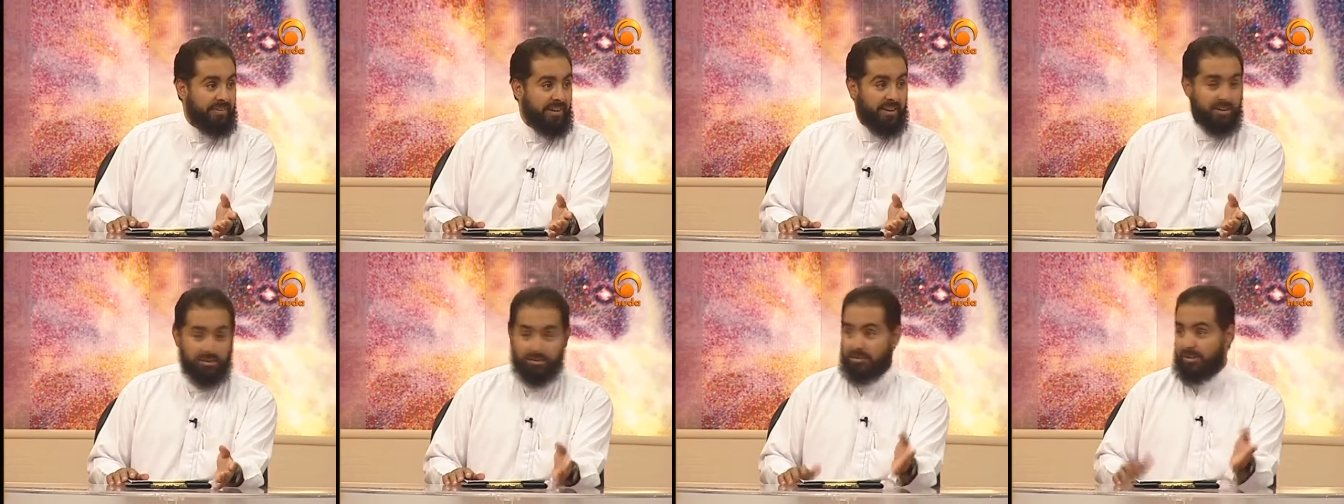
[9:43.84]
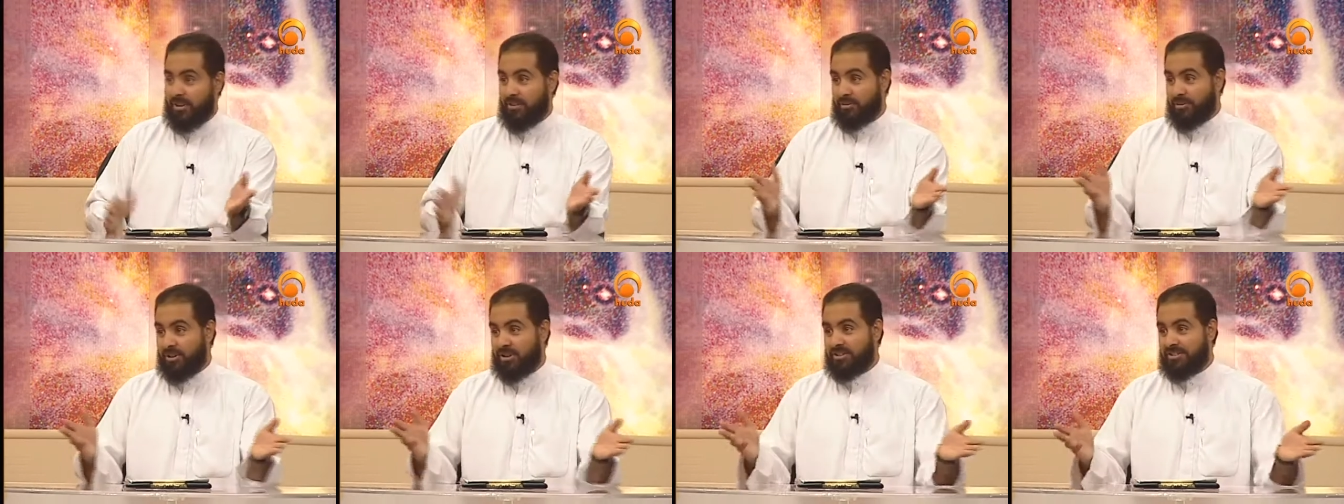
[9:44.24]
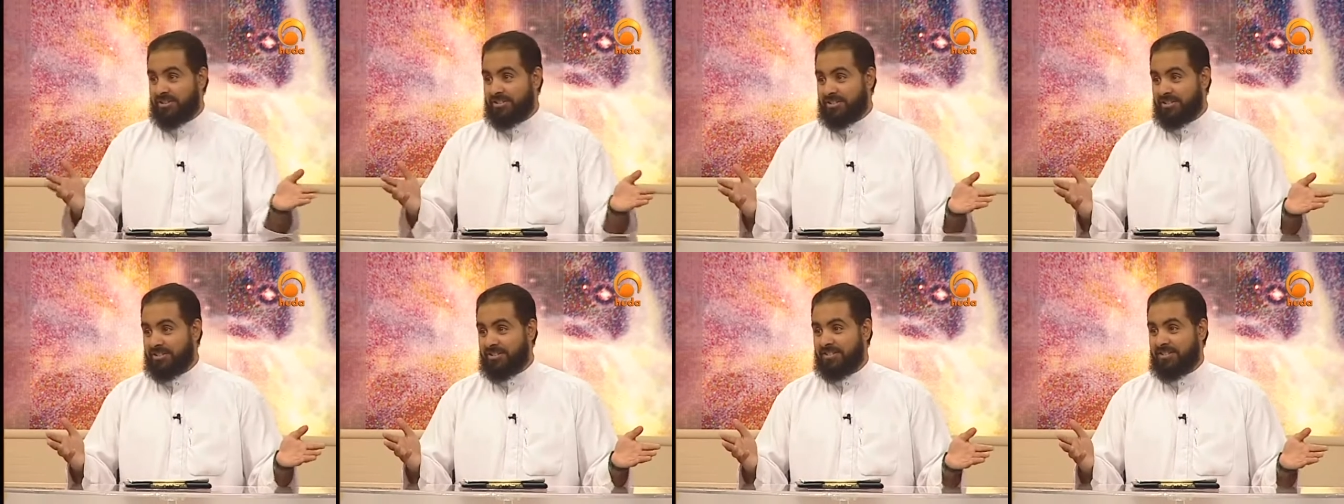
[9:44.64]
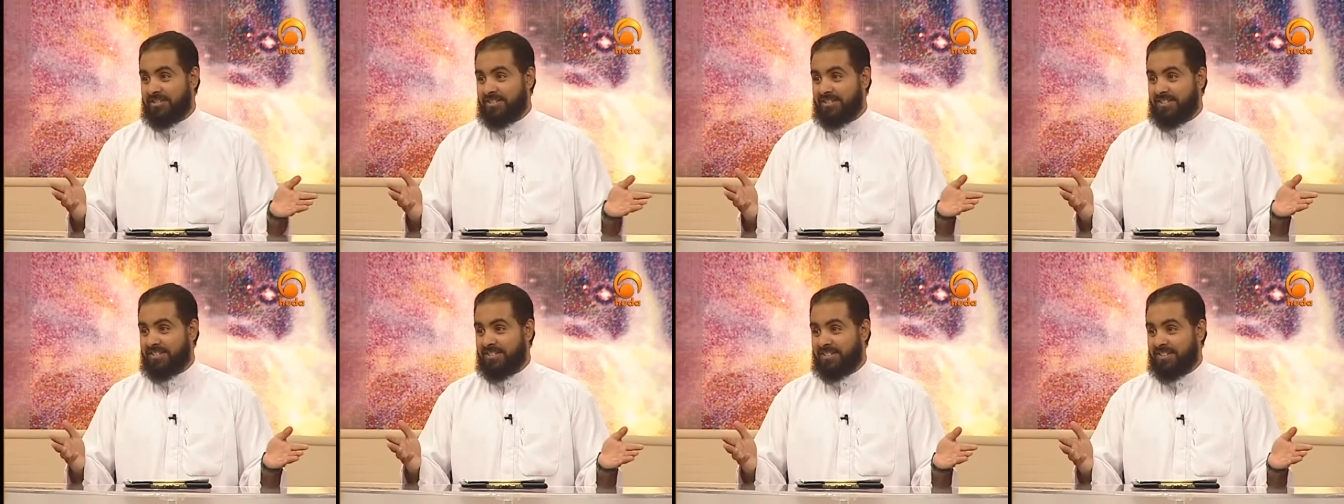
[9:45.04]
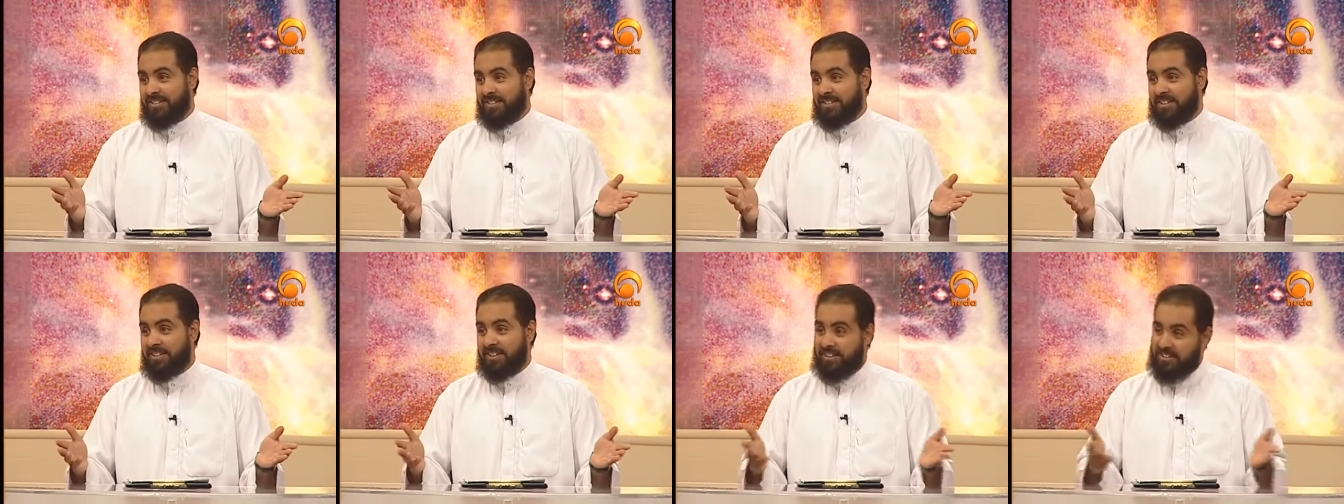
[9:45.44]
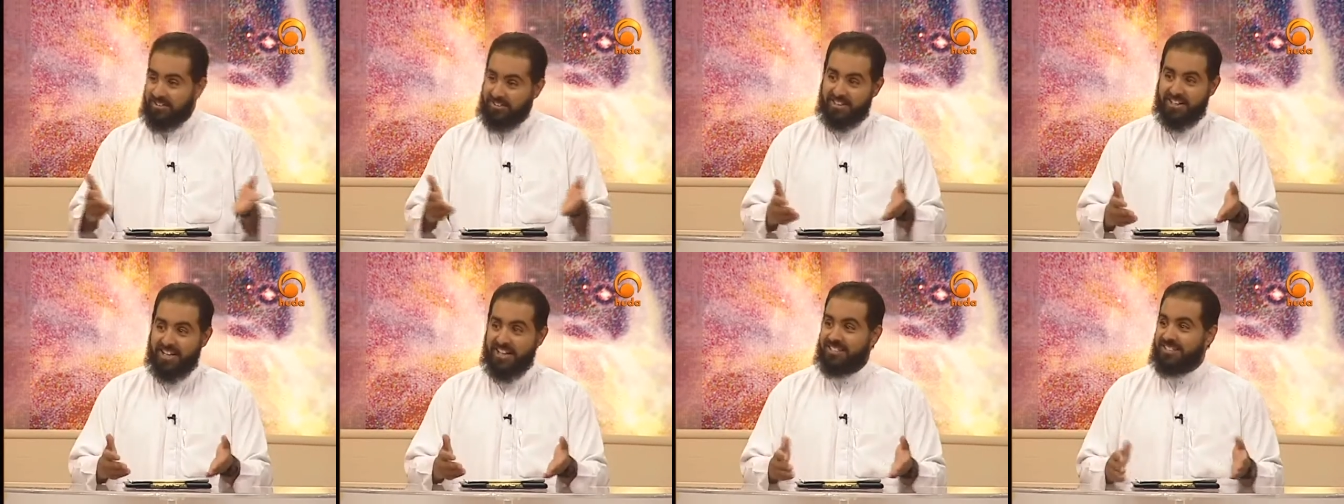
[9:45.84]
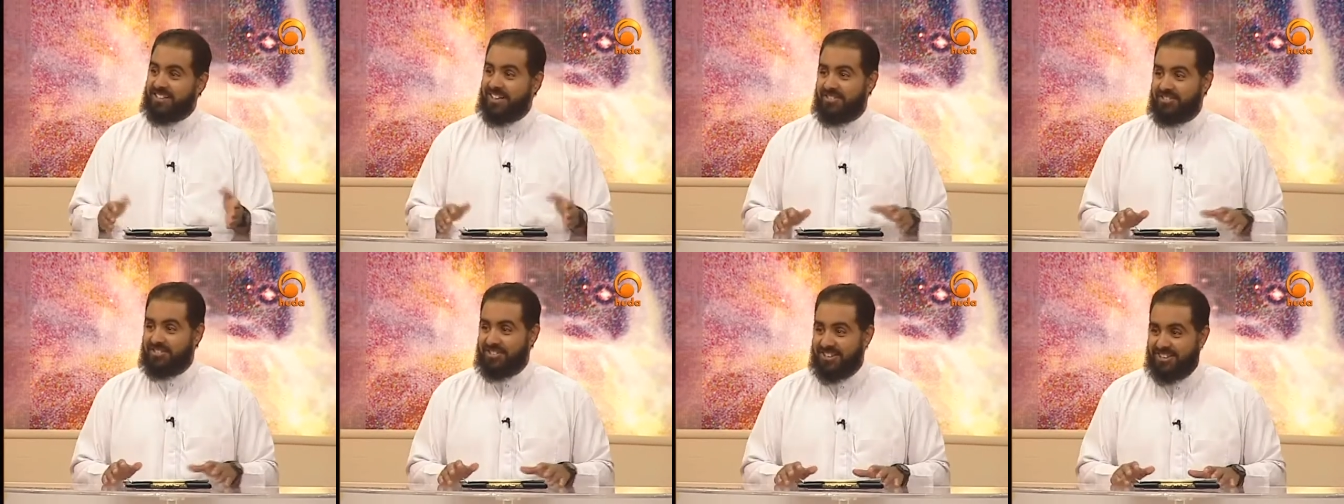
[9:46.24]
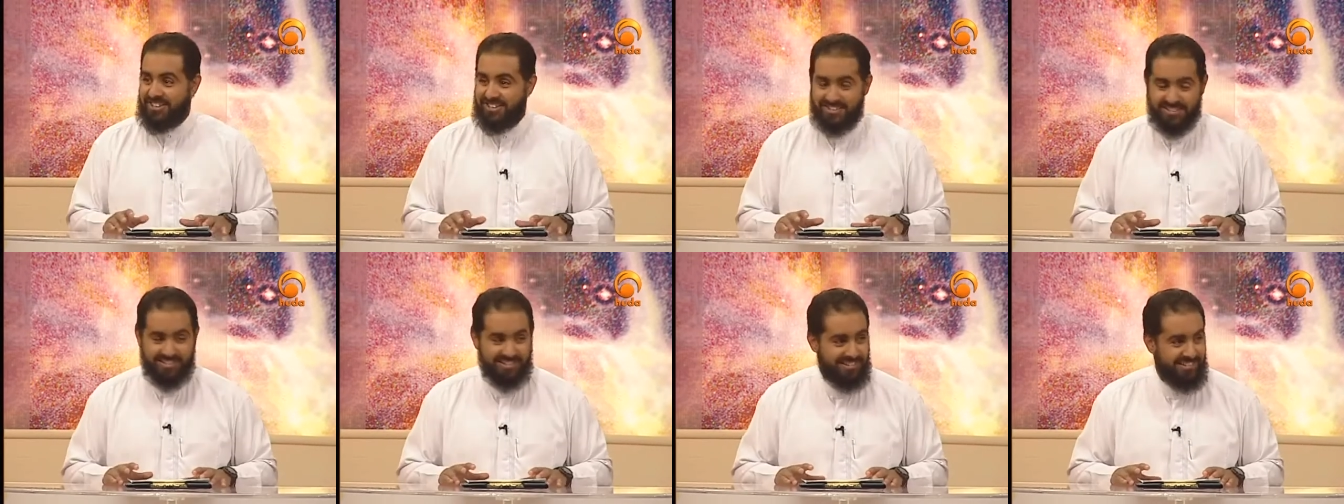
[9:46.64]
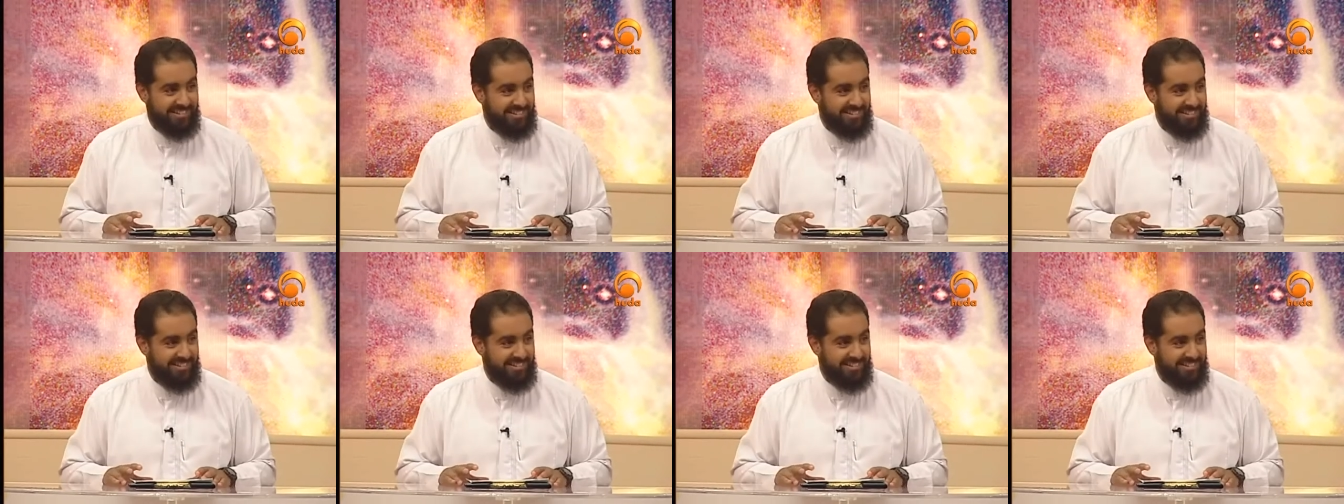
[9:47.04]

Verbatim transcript: I know you have questions. You can ask after this.